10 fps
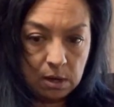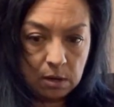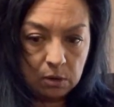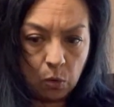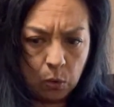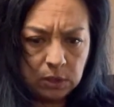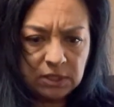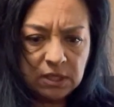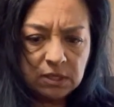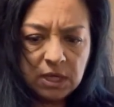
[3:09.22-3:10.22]
quarts
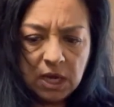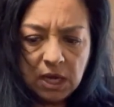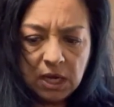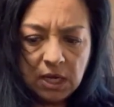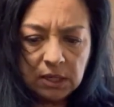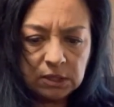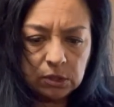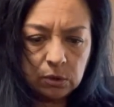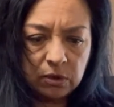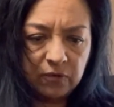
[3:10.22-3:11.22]
it takes
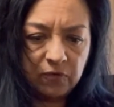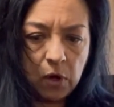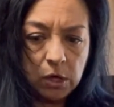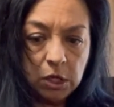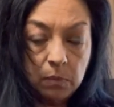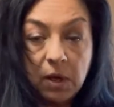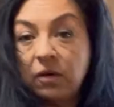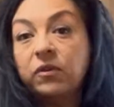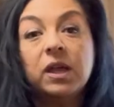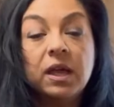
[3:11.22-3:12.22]
or the volume
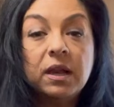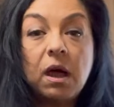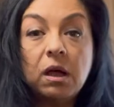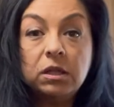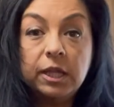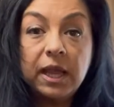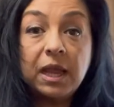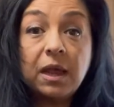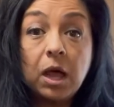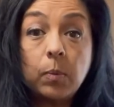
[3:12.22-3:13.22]
of it. I'll look it
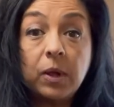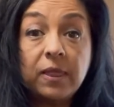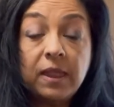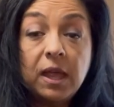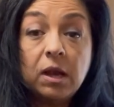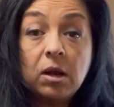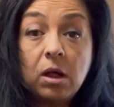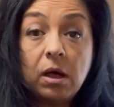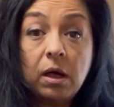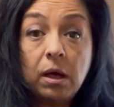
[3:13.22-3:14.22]
up, and then
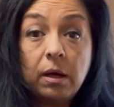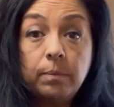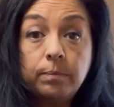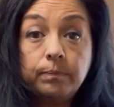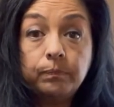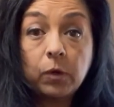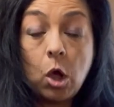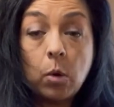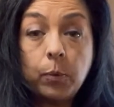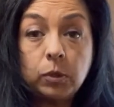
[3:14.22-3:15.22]

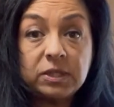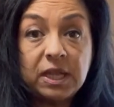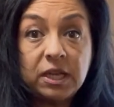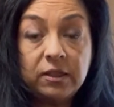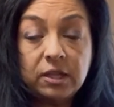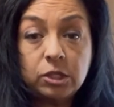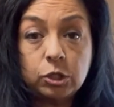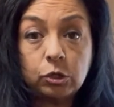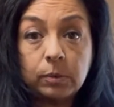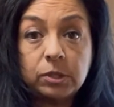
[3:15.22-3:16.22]
I'll post that in the
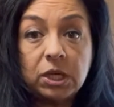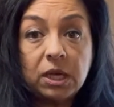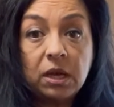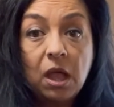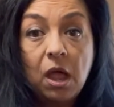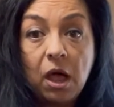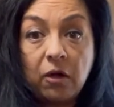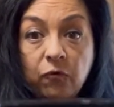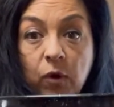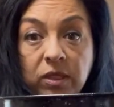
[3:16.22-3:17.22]
description
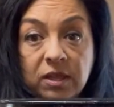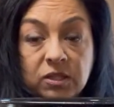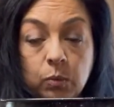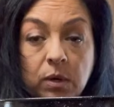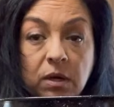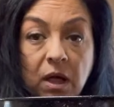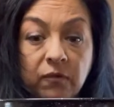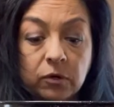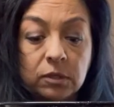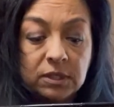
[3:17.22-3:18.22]
of what this one
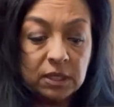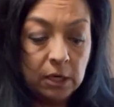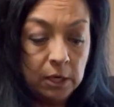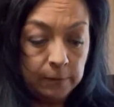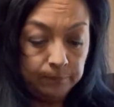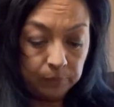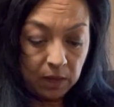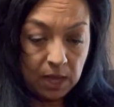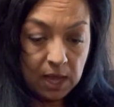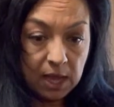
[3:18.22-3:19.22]
covers.
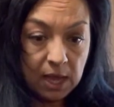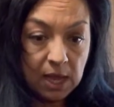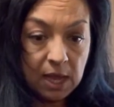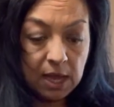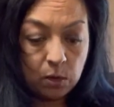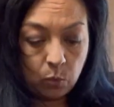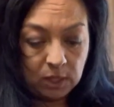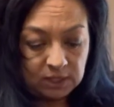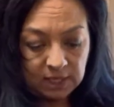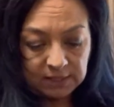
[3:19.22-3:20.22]
And what
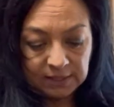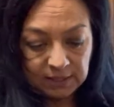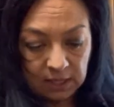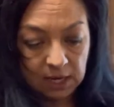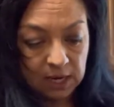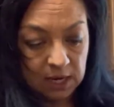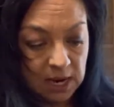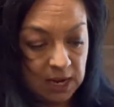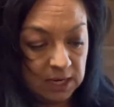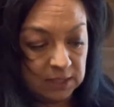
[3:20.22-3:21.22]
it does is
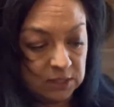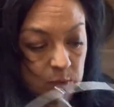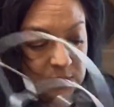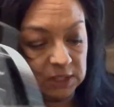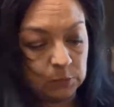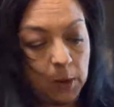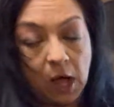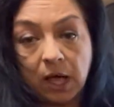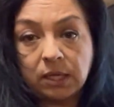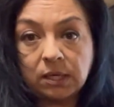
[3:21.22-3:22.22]
so it's this
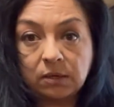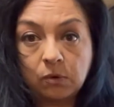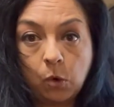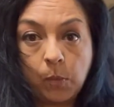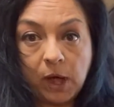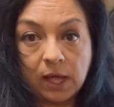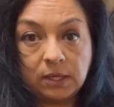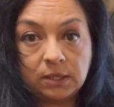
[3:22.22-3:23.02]
pot, whole pot,